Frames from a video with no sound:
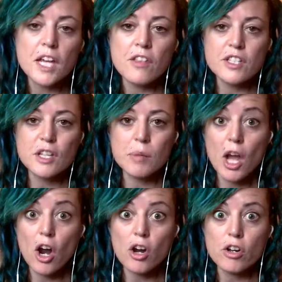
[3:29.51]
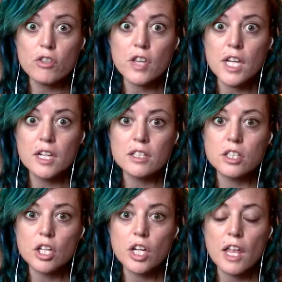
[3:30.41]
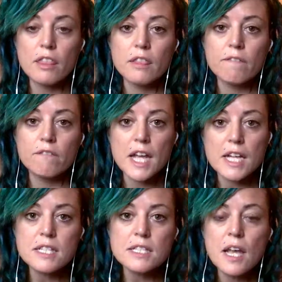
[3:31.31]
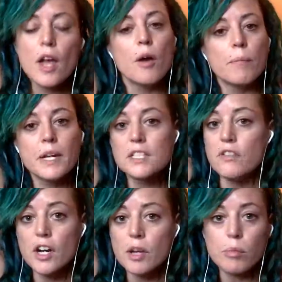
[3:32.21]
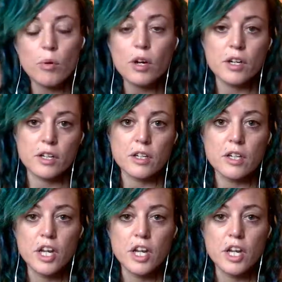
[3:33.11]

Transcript: This could be a hard thing to look in the face, but it's very important.